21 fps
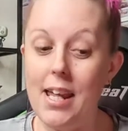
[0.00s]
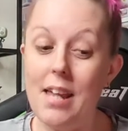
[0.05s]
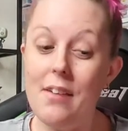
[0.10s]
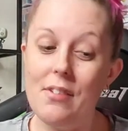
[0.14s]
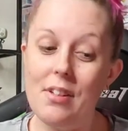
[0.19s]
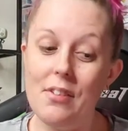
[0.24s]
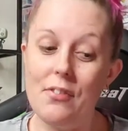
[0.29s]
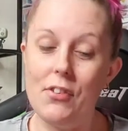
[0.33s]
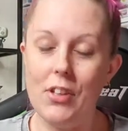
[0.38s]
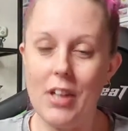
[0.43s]

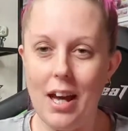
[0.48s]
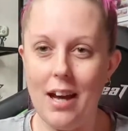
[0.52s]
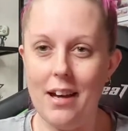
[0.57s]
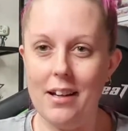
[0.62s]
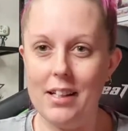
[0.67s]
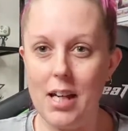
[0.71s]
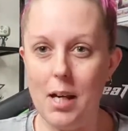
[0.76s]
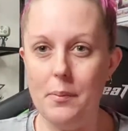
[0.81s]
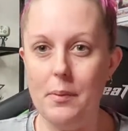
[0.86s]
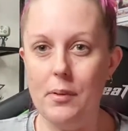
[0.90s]
Even if you
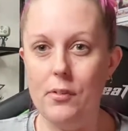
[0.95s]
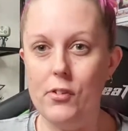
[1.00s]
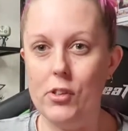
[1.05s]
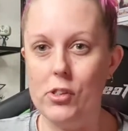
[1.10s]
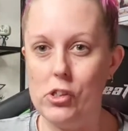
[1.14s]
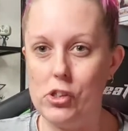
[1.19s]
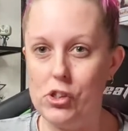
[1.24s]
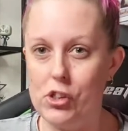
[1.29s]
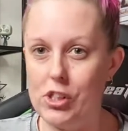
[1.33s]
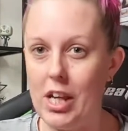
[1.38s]
can't come, if you
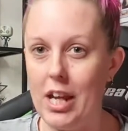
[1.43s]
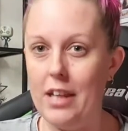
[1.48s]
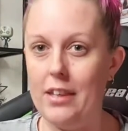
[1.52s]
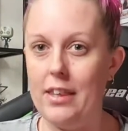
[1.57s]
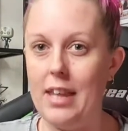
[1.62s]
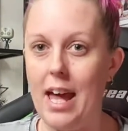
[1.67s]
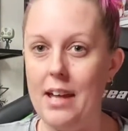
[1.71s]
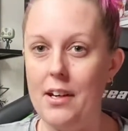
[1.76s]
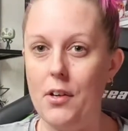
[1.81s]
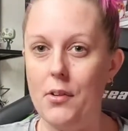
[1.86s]
could share
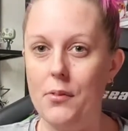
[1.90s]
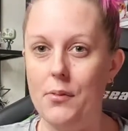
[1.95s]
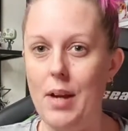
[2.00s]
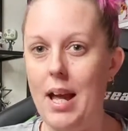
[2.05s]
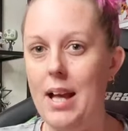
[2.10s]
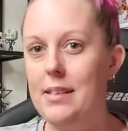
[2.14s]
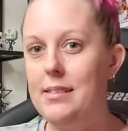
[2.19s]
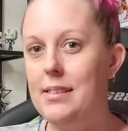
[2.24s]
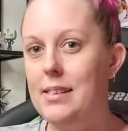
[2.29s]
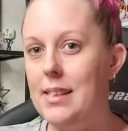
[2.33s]
that
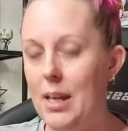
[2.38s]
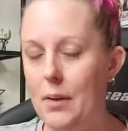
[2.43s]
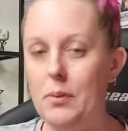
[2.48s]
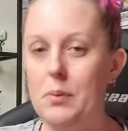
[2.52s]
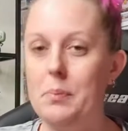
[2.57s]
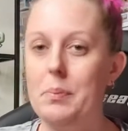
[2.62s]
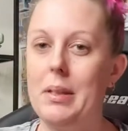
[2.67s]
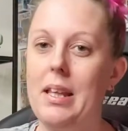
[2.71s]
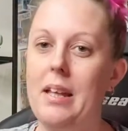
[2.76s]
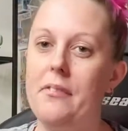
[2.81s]
around, that
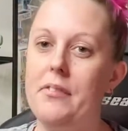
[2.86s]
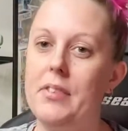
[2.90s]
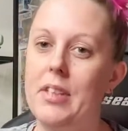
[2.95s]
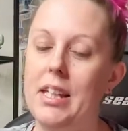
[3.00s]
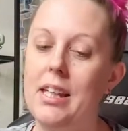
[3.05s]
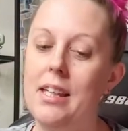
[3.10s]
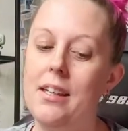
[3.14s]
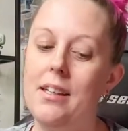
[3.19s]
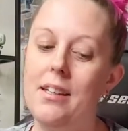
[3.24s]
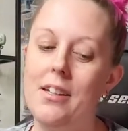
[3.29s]
would be
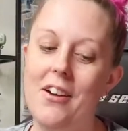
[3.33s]
lovely.